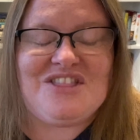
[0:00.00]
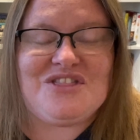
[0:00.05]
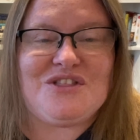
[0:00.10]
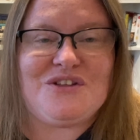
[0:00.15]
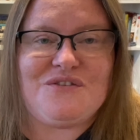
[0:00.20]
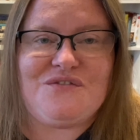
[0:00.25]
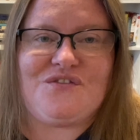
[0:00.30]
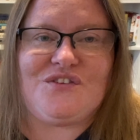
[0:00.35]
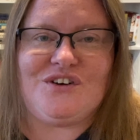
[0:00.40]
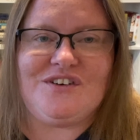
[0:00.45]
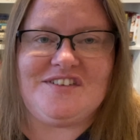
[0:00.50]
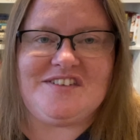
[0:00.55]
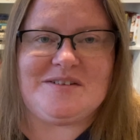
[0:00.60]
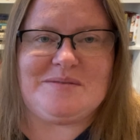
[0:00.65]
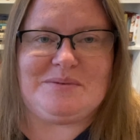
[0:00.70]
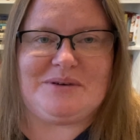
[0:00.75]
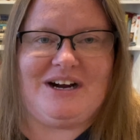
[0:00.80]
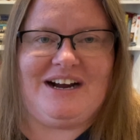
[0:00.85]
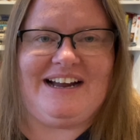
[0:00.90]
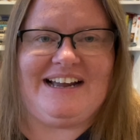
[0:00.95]
The first
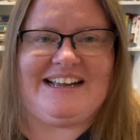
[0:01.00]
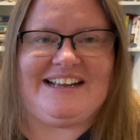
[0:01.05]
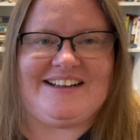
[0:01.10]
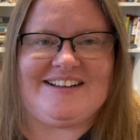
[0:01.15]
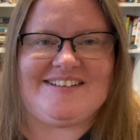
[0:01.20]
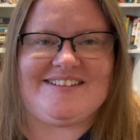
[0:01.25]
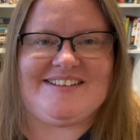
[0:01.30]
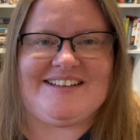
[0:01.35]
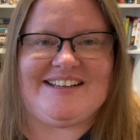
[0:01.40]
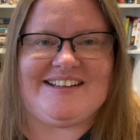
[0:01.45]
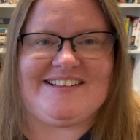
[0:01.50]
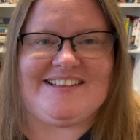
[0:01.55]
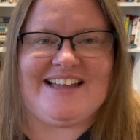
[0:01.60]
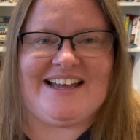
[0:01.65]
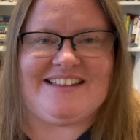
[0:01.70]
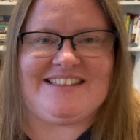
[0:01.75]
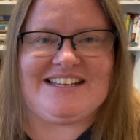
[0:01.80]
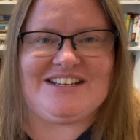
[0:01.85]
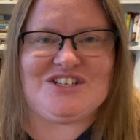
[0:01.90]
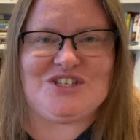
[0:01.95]
surprise is
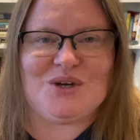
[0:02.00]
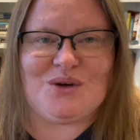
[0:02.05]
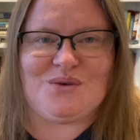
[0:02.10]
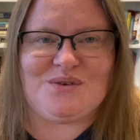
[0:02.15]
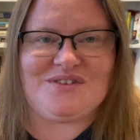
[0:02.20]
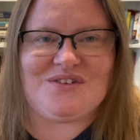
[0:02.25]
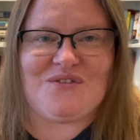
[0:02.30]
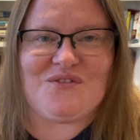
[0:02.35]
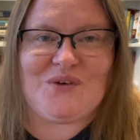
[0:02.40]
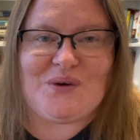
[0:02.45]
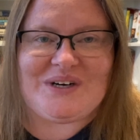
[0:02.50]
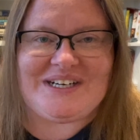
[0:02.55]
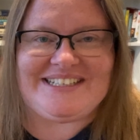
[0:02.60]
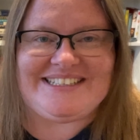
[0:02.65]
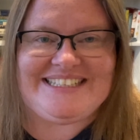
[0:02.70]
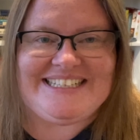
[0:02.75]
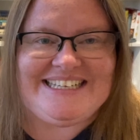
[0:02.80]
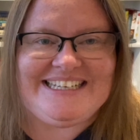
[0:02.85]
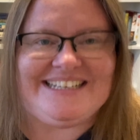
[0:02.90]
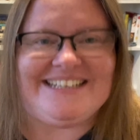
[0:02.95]
that they chose
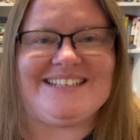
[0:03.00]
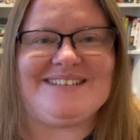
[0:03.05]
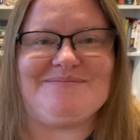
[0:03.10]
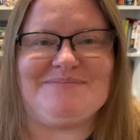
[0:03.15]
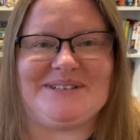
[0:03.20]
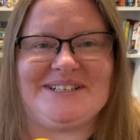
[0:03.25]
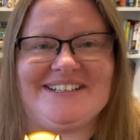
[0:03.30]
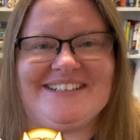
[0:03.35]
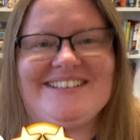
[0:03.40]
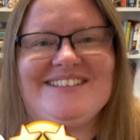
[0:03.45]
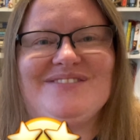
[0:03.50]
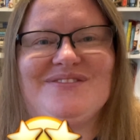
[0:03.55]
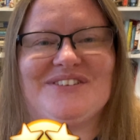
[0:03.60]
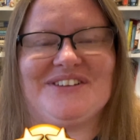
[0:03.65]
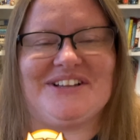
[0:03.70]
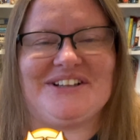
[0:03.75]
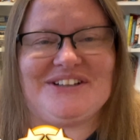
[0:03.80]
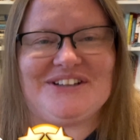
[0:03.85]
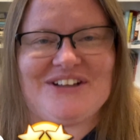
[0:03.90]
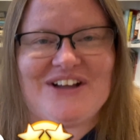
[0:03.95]
14 books for
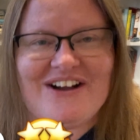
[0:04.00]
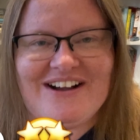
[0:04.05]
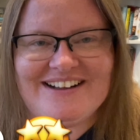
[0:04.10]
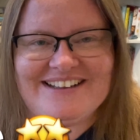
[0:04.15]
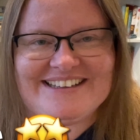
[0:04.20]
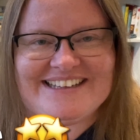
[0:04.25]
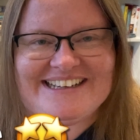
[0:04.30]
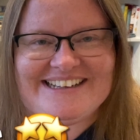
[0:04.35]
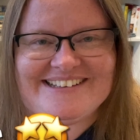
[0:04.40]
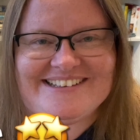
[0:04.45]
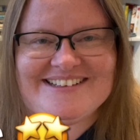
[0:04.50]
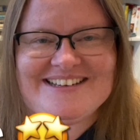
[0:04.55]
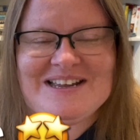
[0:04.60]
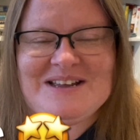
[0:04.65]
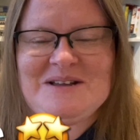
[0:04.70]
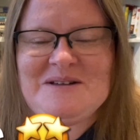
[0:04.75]
the long list.